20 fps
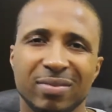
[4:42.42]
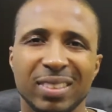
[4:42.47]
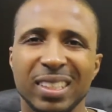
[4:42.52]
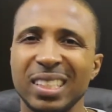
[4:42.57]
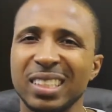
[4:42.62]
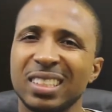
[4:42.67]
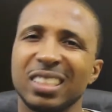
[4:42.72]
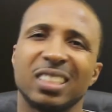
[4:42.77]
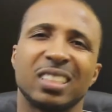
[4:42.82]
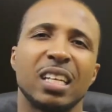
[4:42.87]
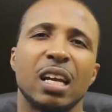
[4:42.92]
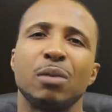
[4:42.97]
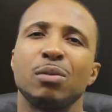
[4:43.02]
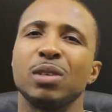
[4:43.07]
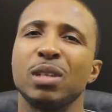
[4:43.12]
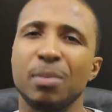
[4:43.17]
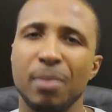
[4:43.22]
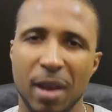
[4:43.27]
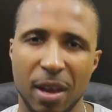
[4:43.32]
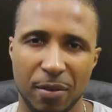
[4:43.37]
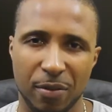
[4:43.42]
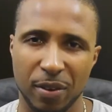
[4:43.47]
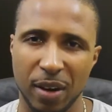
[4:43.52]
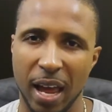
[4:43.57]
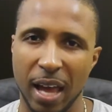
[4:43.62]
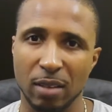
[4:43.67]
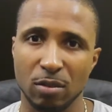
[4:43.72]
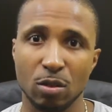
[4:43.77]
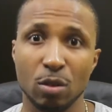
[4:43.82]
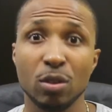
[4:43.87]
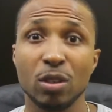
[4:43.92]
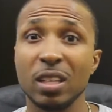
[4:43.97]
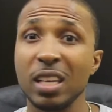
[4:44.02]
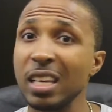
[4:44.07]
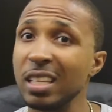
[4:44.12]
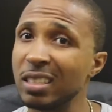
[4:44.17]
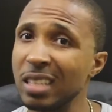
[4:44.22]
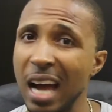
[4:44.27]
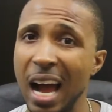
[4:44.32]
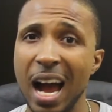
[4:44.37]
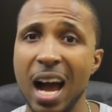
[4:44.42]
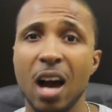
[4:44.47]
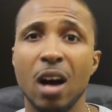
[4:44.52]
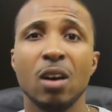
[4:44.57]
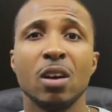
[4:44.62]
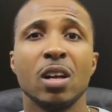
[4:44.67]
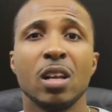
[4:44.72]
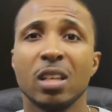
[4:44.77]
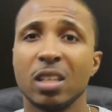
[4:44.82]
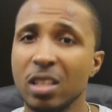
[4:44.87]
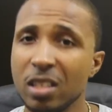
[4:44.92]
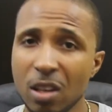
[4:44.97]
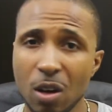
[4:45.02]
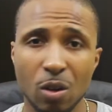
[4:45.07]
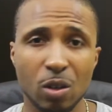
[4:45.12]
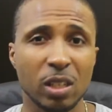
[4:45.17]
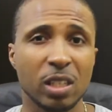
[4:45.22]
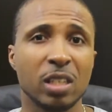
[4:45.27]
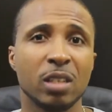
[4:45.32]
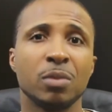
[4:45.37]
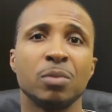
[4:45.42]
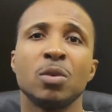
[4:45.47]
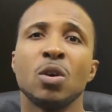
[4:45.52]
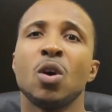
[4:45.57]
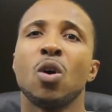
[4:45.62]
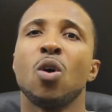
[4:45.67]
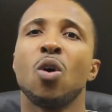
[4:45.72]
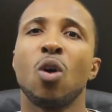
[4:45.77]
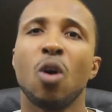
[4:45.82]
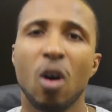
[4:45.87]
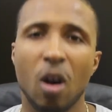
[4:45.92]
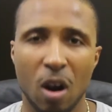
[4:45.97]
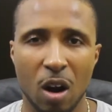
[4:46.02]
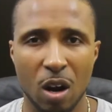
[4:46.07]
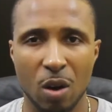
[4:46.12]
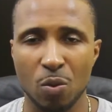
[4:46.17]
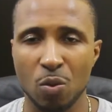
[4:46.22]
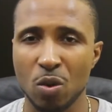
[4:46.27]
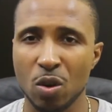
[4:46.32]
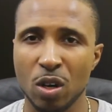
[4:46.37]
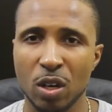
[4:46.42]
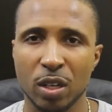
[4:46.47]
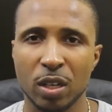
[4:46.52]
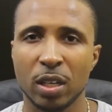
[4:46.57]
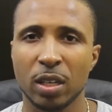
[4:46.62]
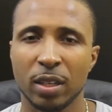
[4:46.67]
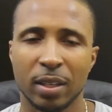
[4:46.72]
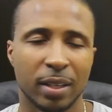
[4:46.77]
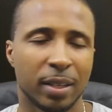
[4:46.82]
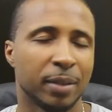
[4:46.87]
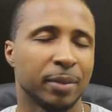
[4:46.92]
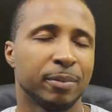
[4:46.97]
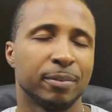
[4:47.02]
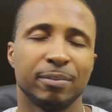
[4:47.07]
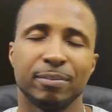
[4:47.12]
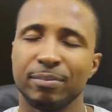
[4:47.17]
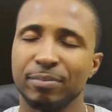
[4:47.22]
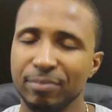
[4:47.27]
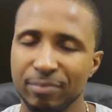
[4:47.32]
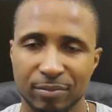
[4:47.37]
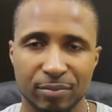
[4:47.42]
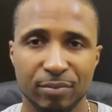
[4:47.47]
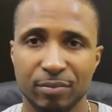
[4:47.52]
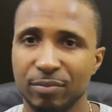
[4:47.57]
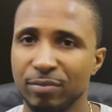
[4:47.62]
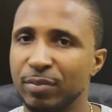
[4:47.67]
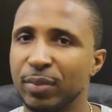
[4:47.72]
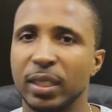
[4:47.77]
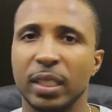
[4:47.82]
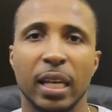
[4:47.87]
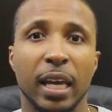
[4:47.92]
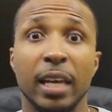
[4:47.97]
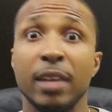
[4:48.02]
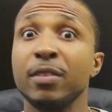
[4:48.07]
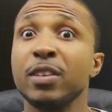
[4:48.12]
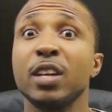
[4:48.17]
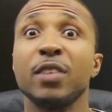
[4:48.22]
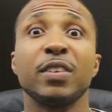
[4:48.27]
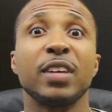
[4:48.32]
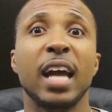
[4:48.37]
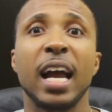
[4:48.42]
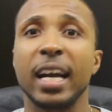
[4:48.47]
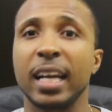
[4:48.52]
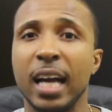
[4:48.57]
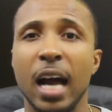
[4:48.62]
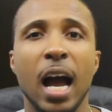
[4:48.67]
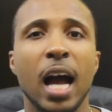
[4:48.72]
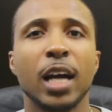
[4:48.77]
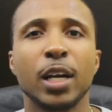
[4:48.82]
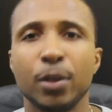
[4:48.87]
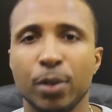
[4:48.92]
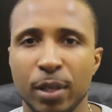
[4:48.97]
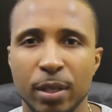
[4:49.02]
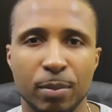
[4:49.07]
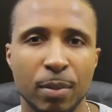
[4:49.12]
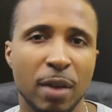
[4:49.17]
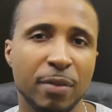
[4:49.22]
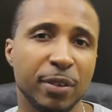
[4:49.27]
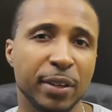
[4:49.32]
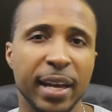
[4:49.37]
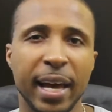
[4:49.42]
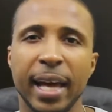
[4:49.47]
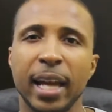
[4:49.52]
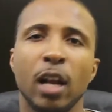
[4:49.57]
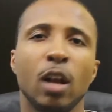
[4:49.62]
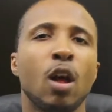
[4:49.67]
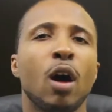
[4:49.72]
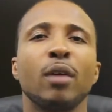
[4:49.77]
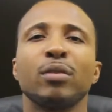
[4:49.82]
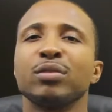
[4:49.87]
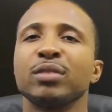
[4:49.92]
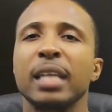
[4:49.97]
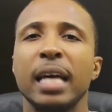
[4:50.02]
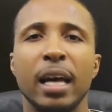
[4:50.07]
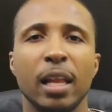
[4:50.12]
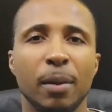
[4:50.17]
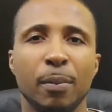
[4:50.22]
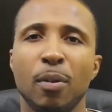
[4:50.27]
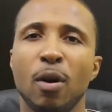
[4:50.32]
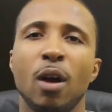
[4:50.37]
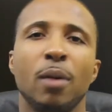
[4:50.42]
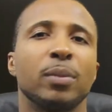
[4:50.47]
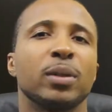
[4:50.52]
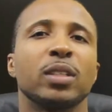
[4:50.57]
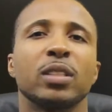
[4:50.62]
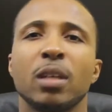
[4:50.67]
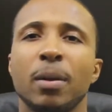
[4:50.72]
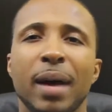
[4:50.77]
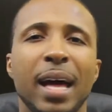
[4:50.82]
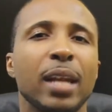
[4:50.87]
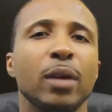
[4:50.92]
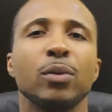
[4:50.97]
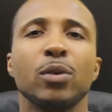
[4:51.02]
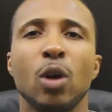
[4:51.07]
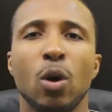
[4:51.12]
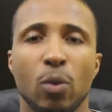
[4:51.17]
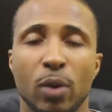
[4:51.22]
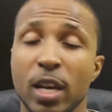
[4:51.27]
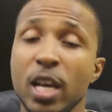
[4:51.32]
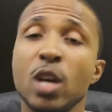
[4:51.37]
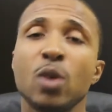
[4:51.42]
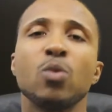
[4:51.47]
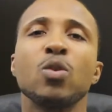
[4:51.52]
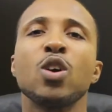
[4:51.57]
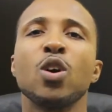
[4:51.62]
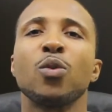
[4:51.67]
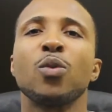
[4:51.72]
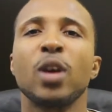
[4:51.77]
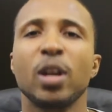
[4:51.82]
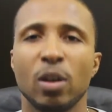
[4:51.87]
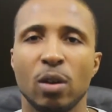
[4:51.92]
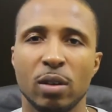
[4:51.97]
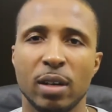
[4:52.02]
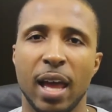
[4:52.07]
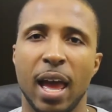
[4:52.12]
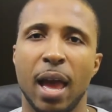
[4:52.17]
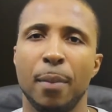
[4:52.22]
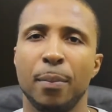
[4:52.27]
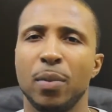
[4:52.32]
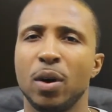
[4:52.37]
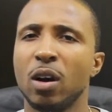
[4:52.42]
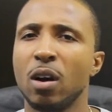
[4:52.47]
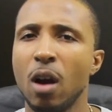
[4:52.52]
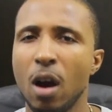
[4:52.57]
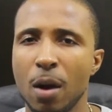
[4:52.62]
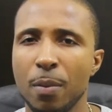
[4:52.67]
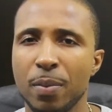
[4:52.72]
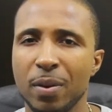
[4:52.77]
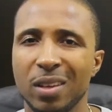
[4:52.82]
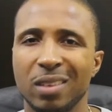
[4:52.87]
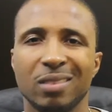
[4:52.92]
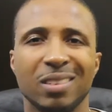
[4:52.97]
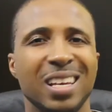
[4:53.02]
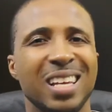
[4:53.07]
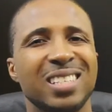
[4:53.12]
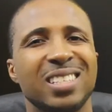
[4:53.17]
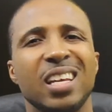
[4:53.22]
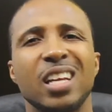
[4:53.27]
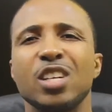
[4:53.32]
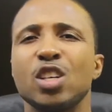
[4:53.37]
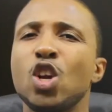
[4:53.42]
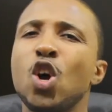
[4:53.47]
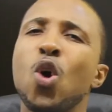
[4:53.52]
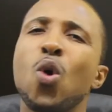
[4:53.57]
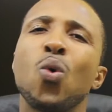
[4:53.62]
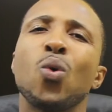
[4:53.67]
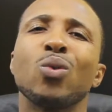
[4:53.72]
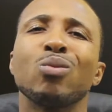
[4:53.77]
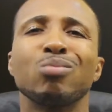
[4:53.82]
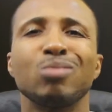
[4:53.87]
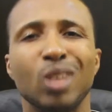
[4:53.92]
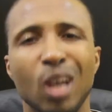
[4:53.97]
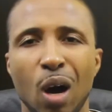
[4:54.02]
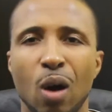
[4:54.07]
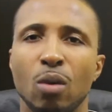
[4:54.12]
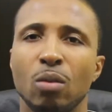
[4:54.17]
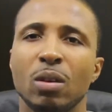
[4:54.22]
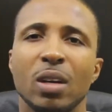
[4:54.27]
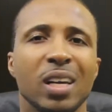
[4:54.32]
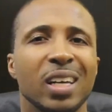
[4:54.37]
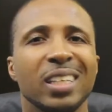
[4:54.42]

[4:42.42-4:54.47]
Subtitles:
it's just not really made for that. So you need tile, linoleum, or hardwood. Even if you got concrete, maybe you got a loft style apartment or something, I don't know. It will run on that. But carpet is a no-go.